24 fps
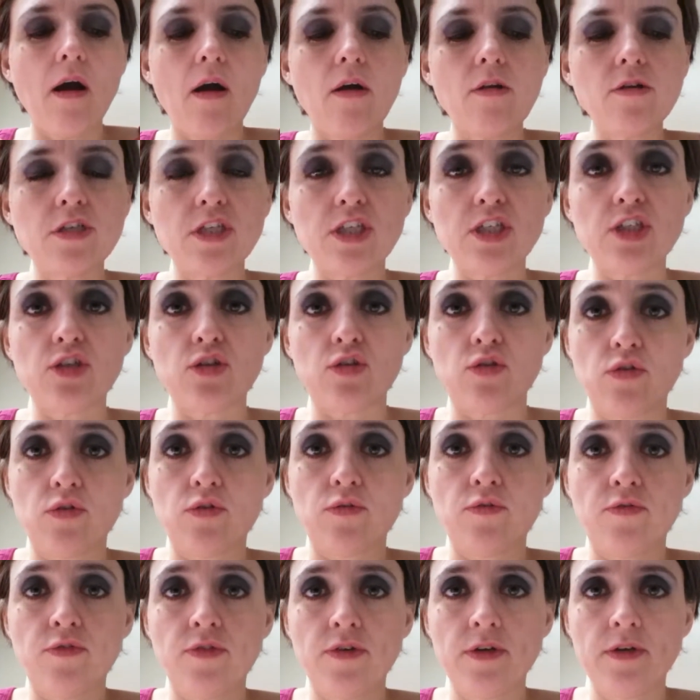
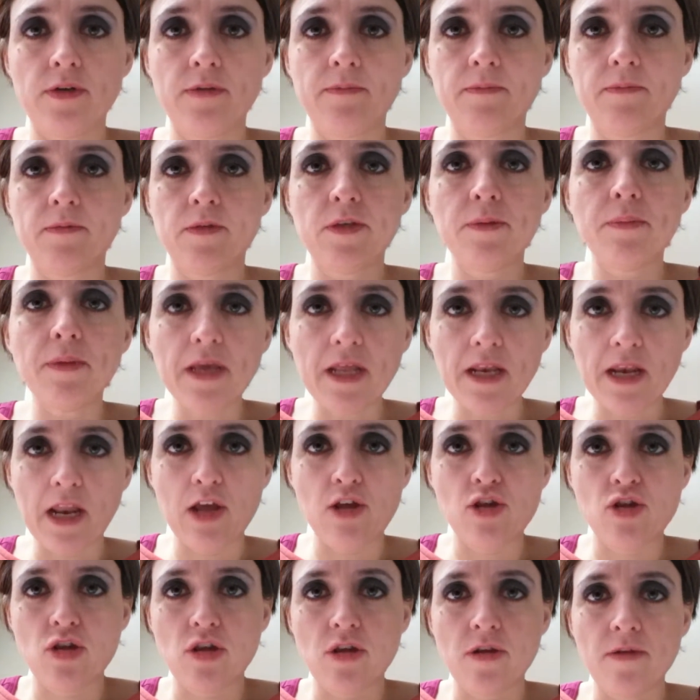deserve to be a
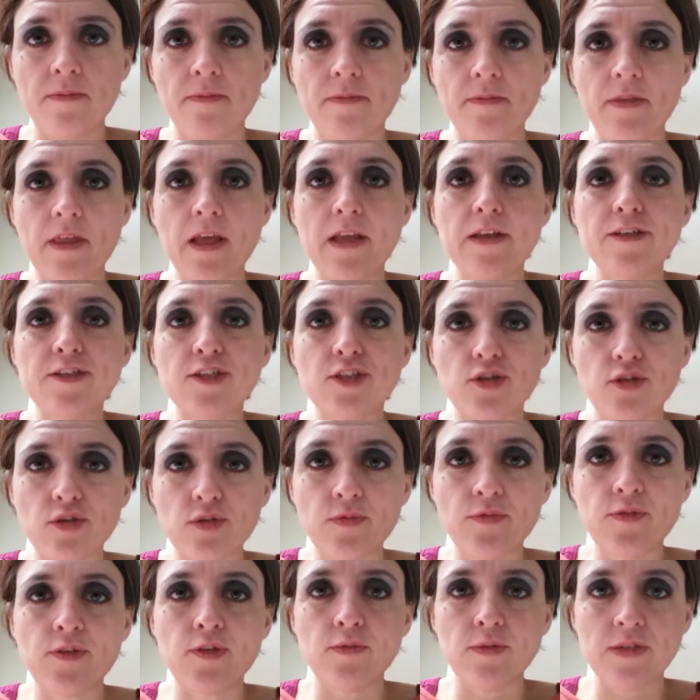nation. They
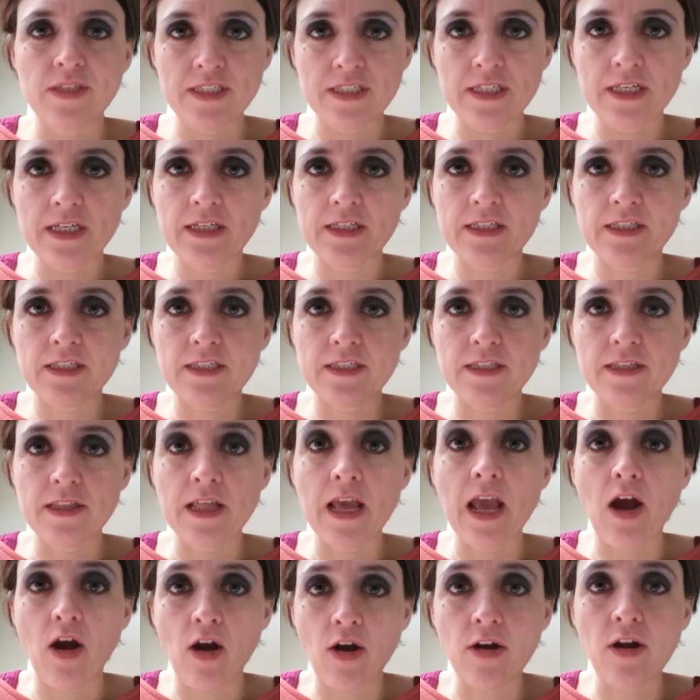deserve to exist.
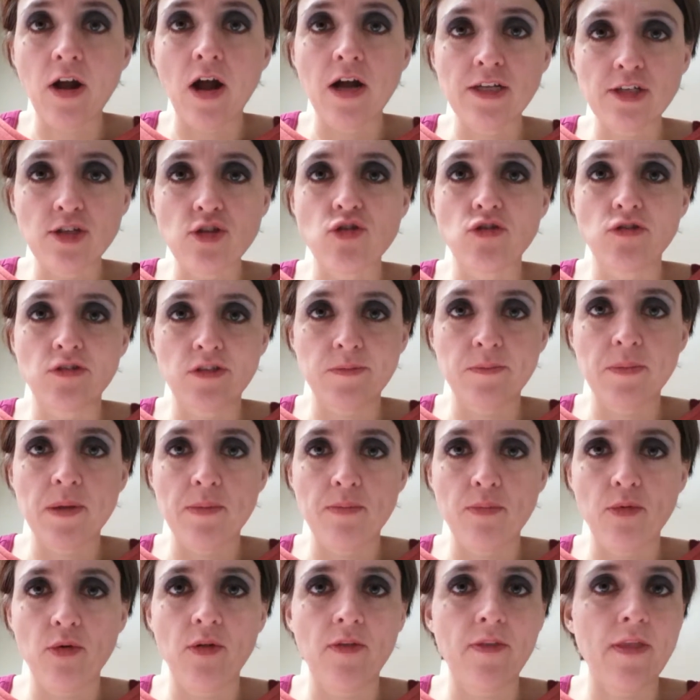They are God's chosen
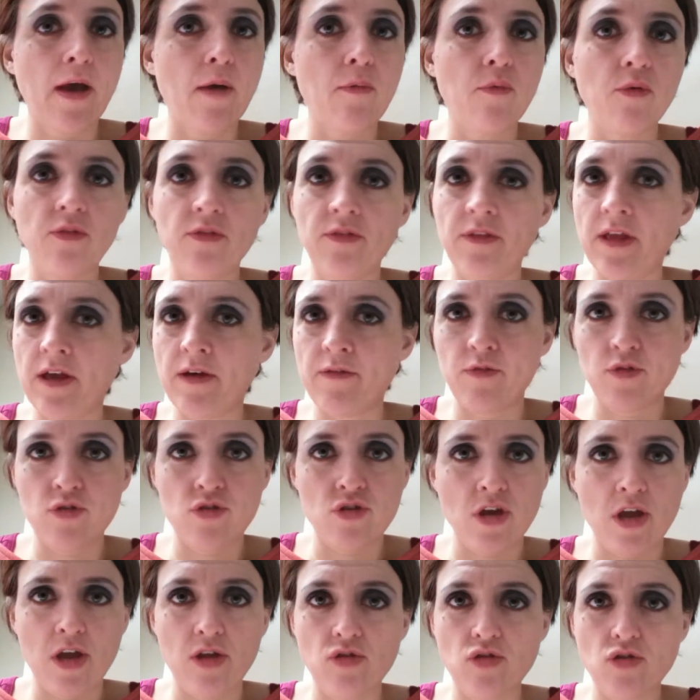people, and that will never
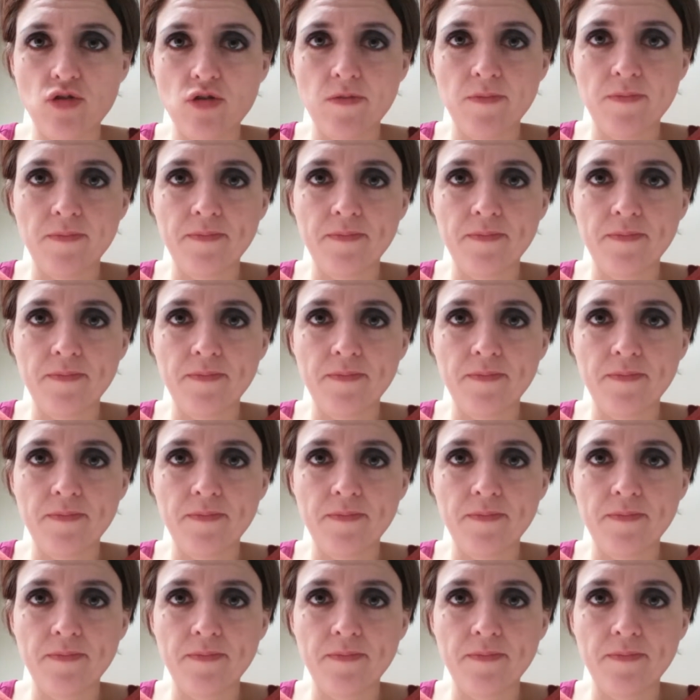change.